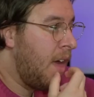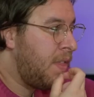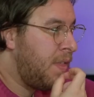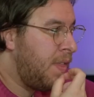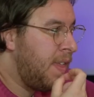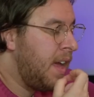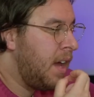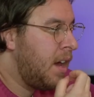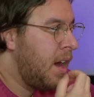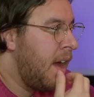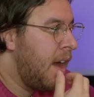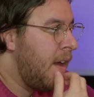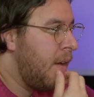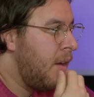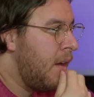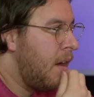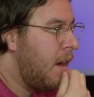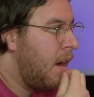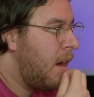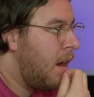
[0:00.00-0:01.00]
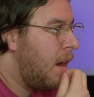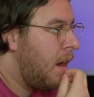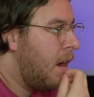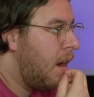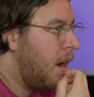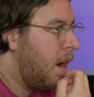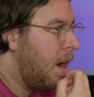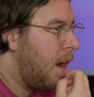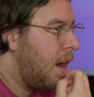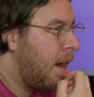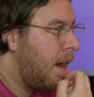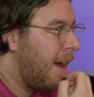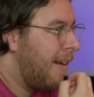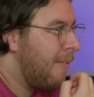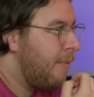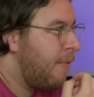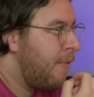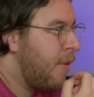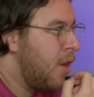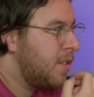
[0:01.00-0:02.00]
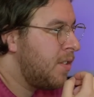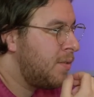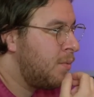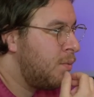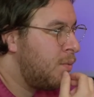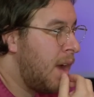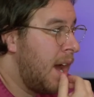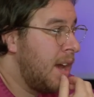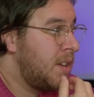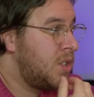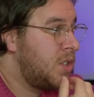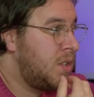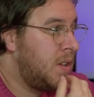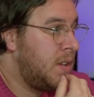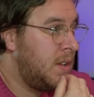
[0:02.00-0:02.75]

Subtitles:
think I, at first, rushed